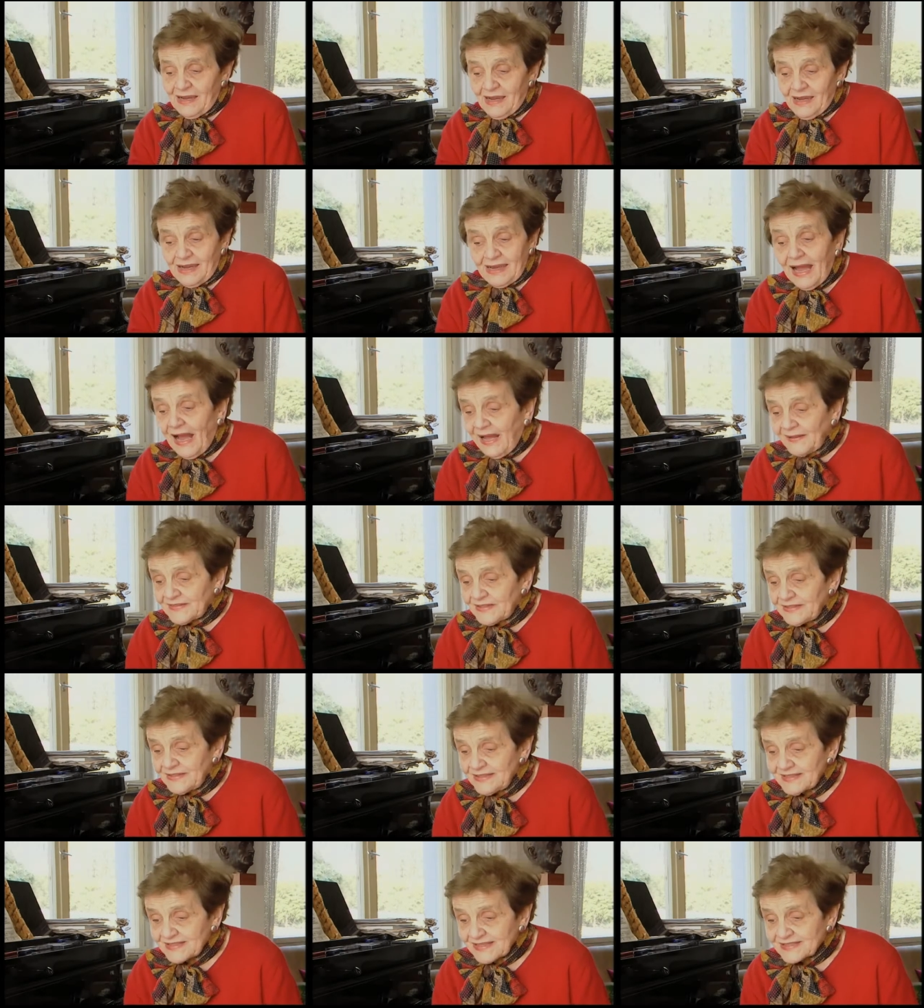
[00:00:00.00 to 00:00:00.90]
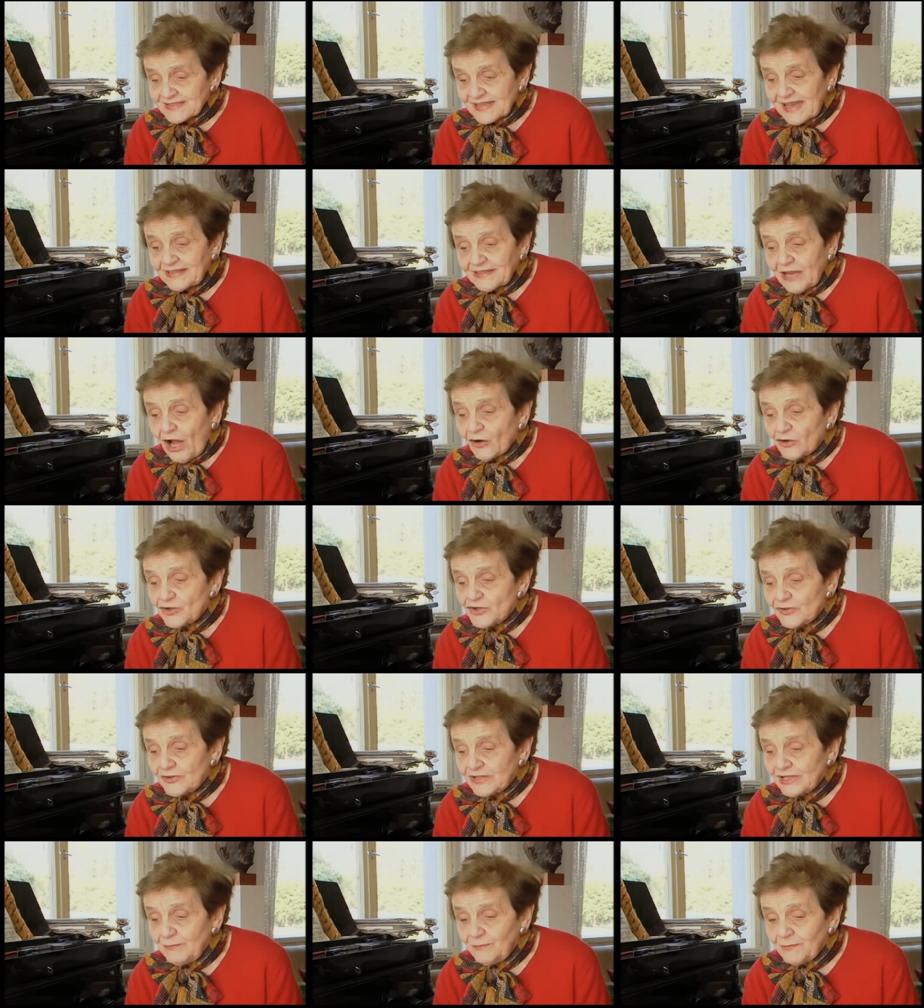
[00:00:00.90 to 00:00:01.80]
He was already
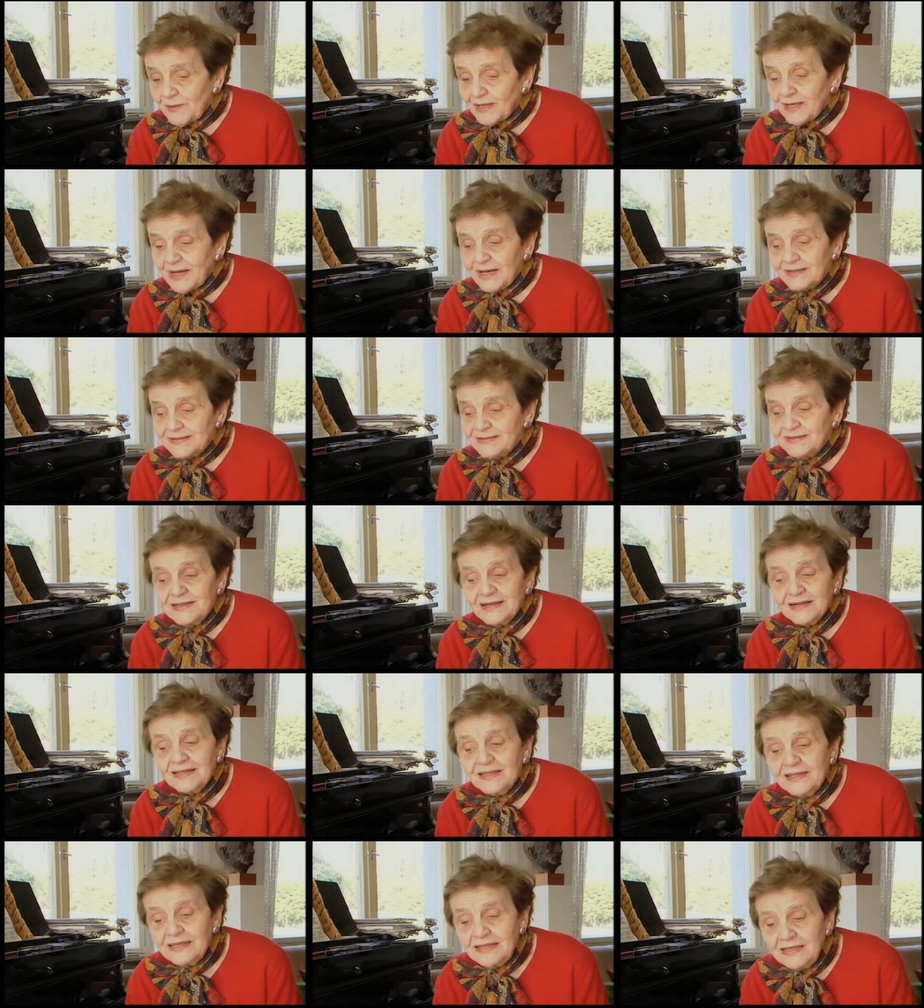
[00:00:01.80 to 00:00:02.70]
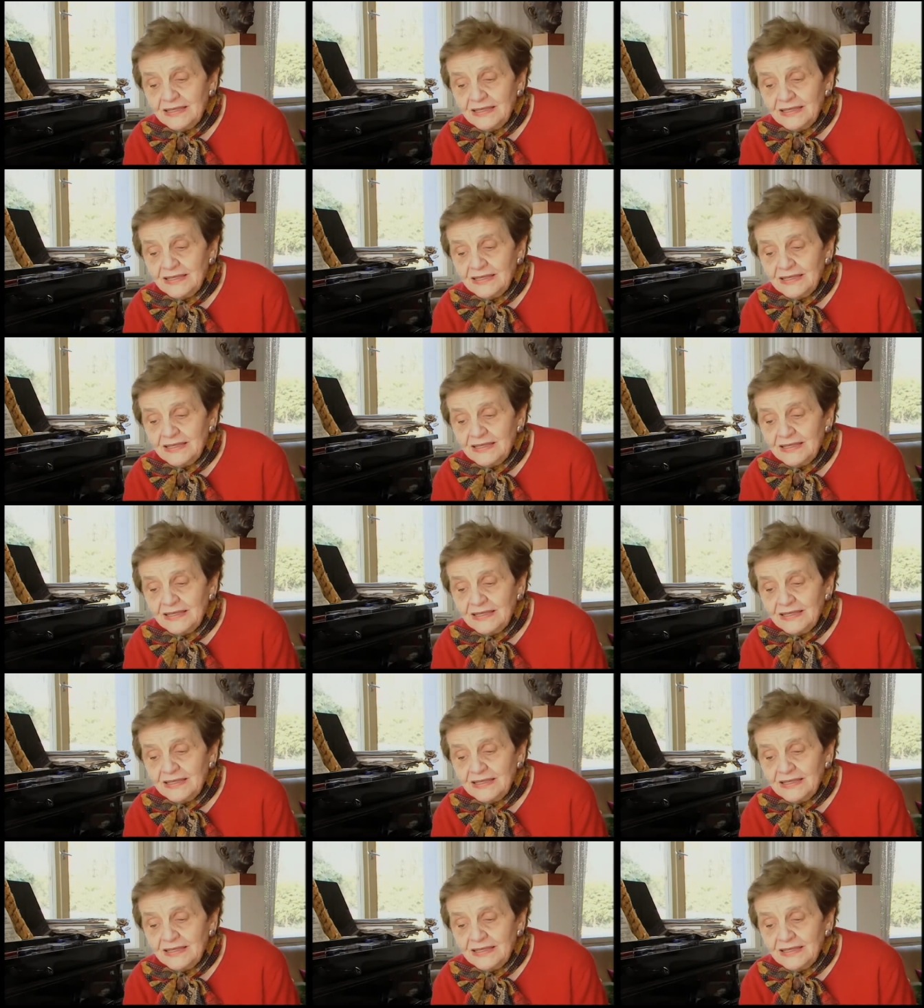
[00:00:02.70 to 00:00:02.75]
conducting at that time.